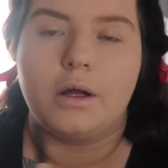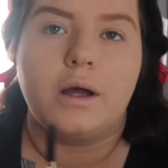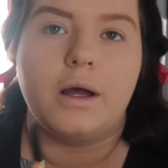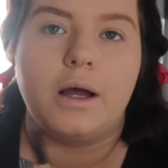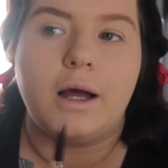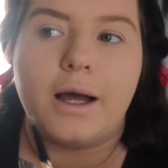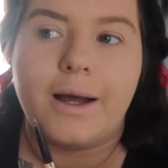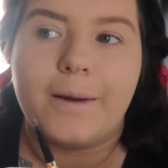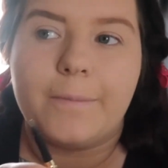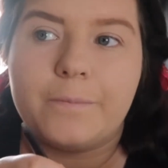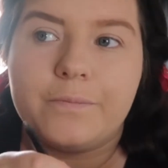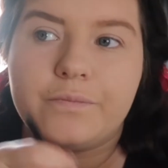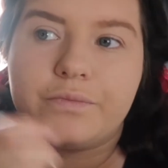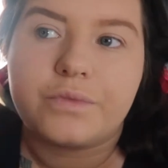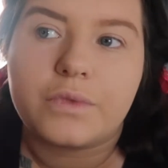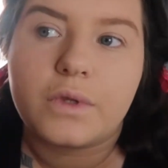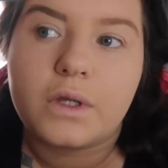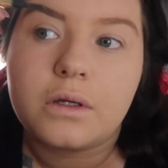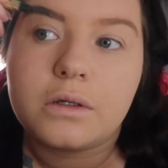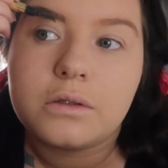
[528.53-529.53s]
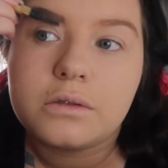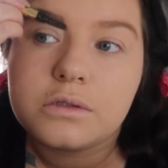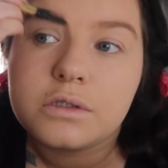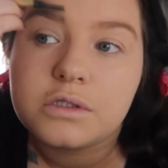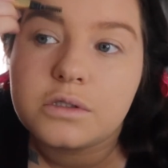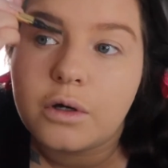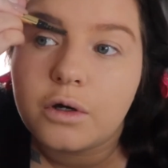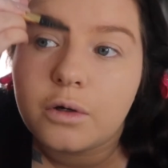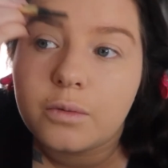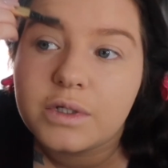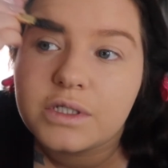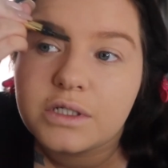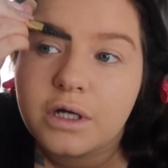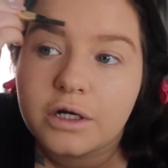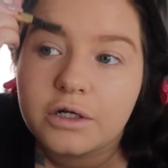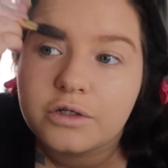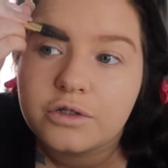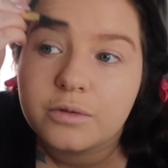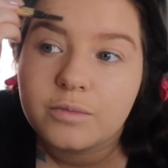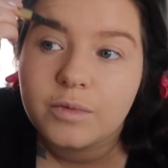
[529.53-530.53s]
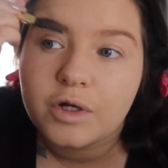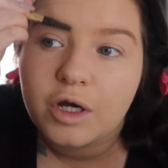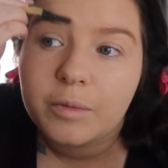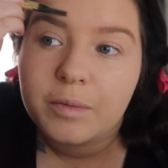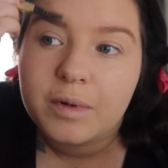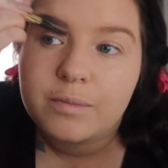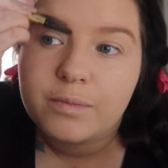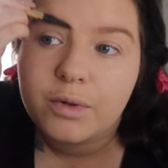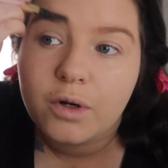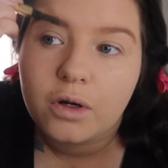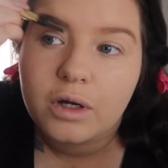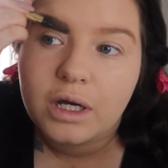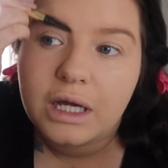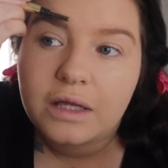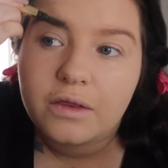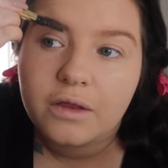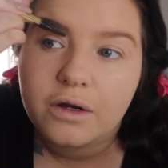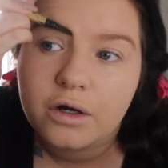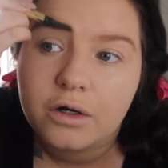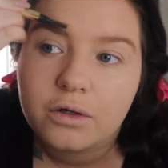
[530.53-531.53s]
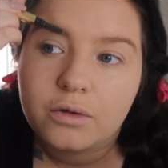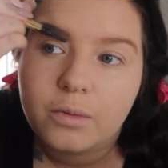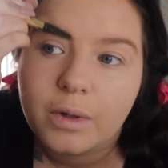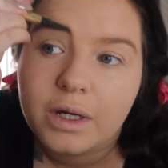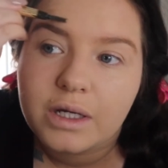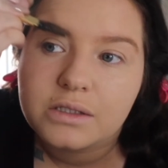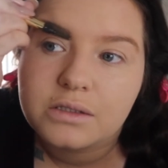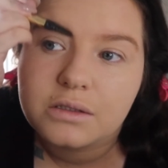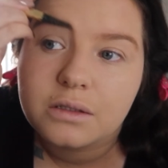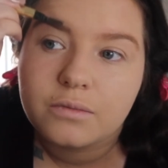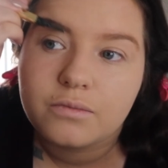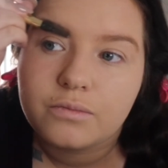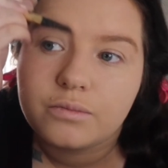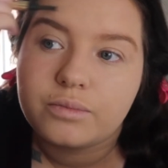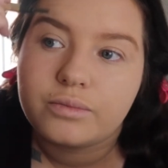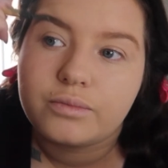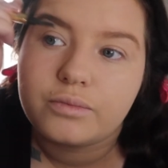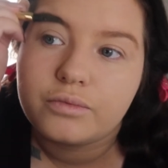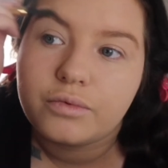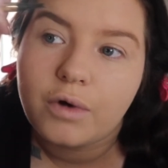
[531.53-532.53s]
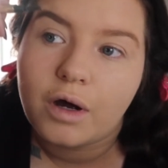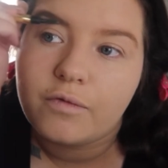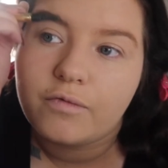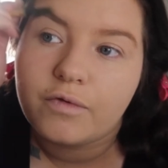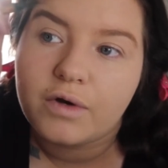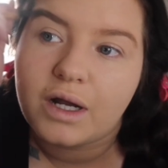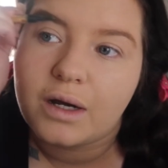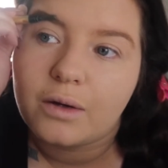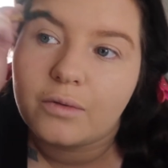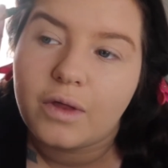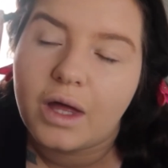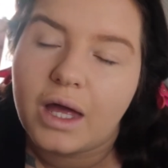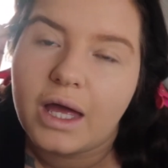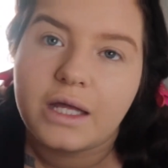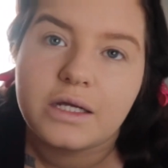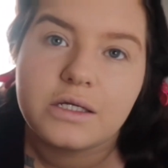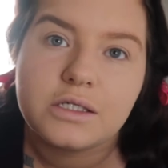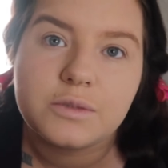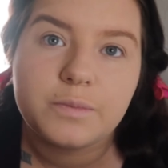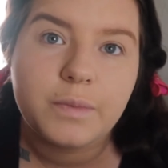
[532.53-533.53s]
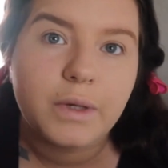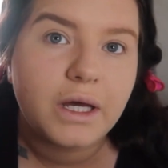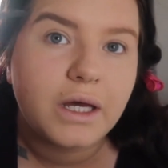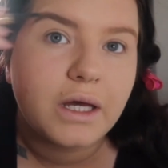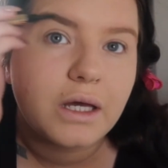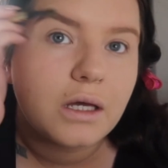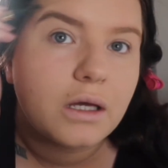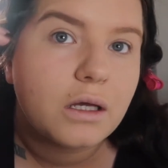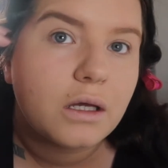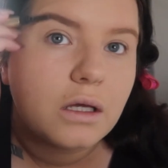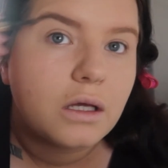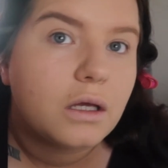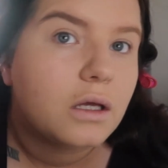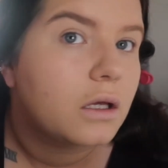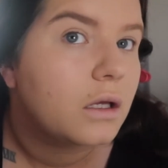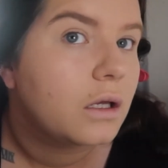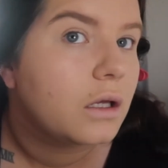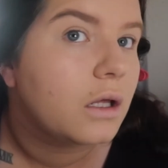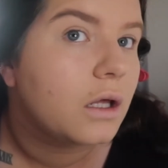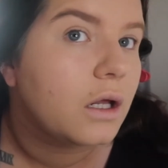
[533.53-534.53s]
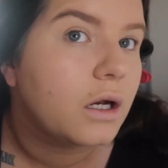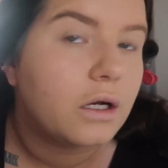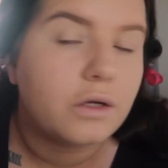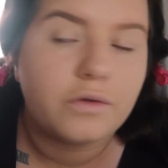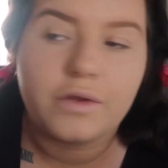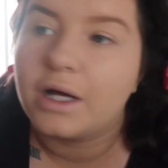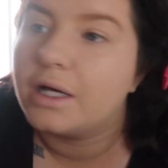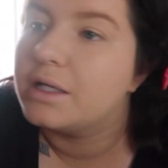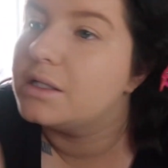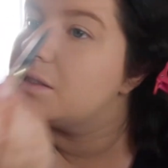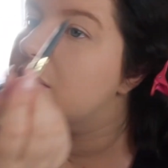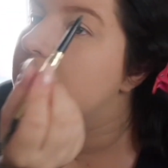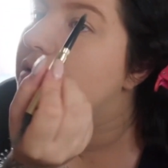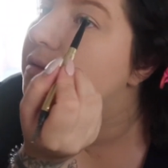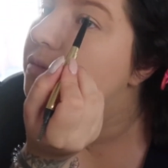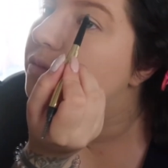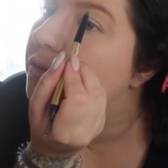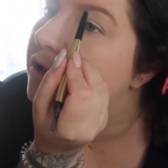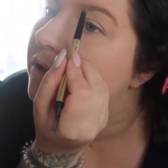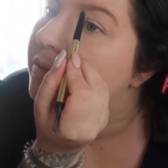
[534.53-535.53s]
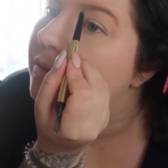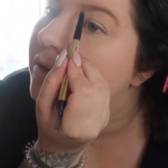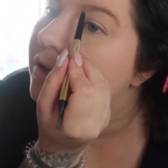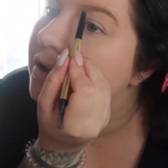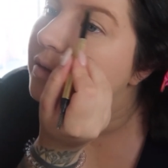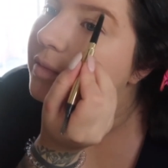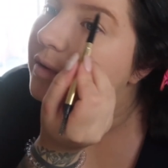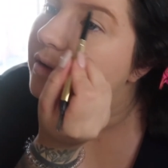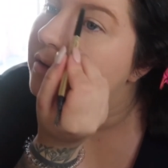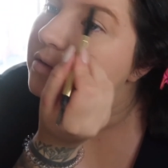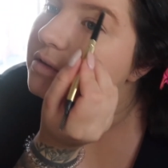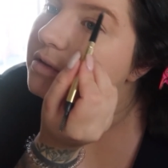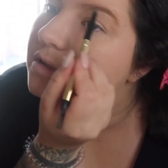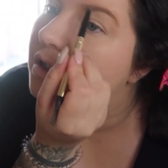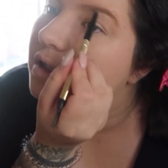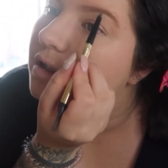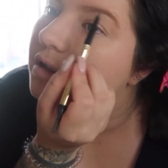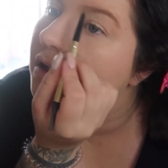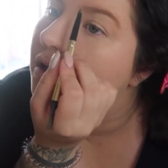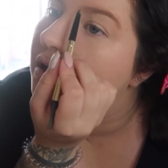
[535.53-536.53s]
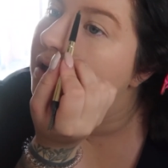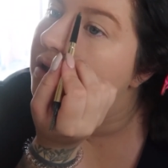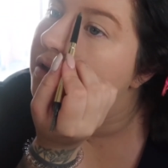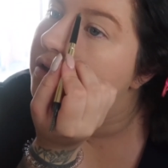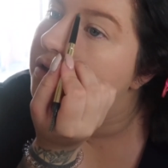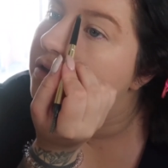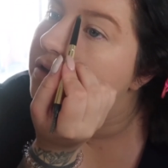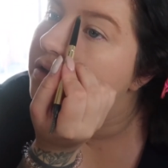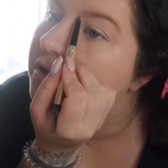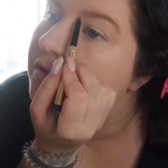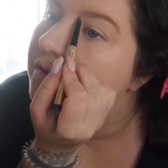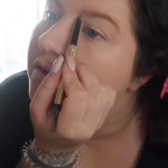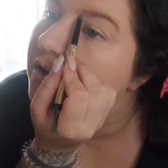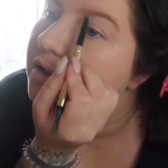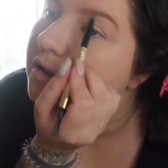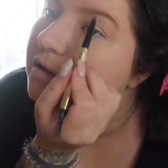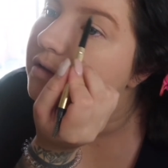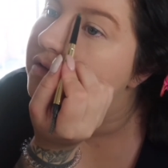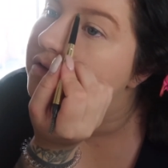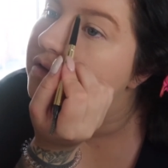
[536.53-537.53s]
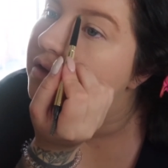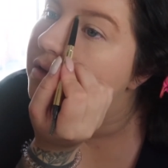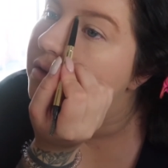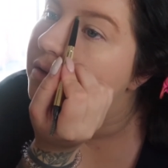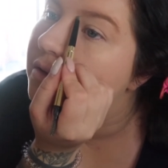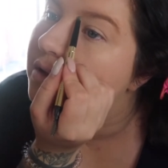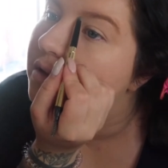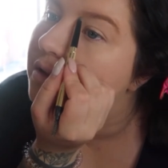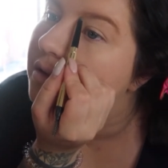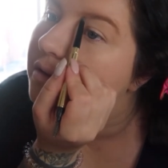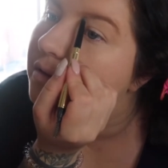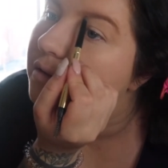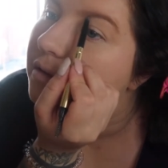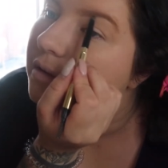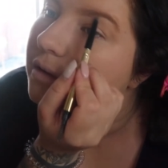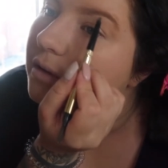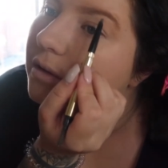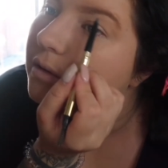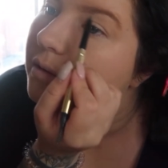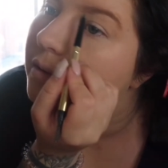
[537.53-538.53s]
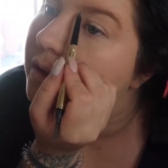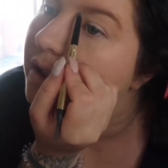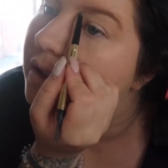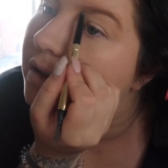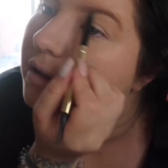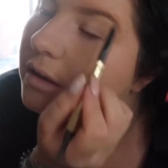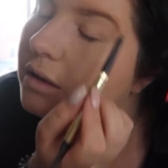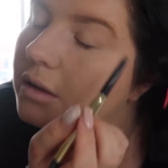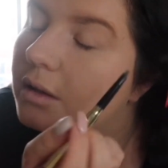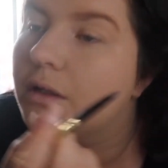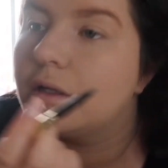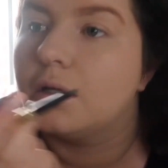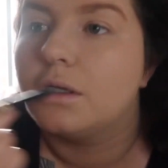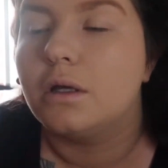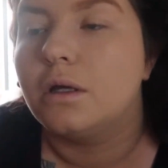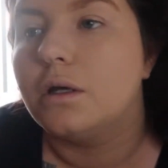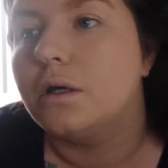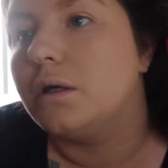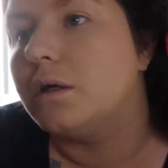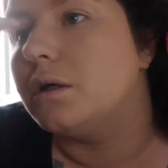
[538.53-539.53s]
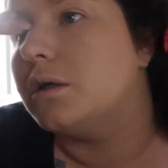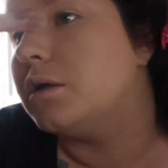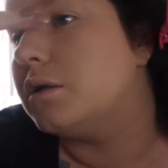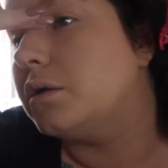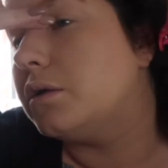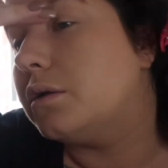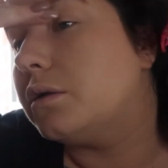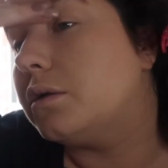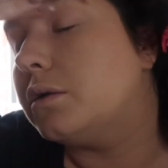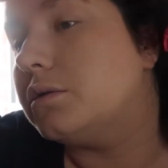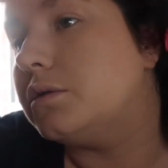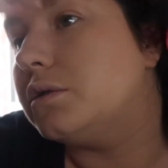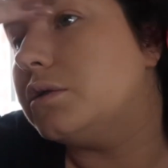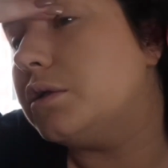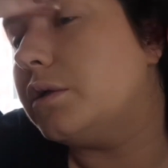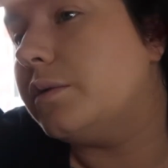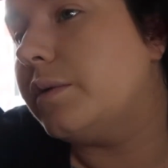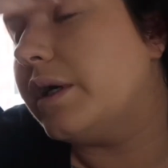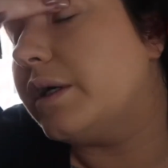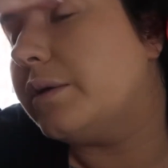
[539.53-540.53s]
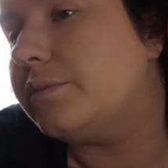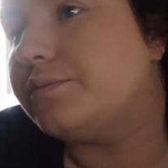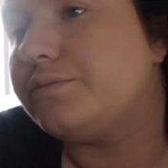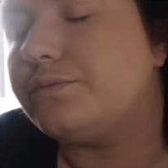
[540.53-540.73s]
So I always kind of do them like a bit blocky, then I always ruffle out that end bit, and that is one of my eyebrows done. I literally just find it so easy and quick to do it.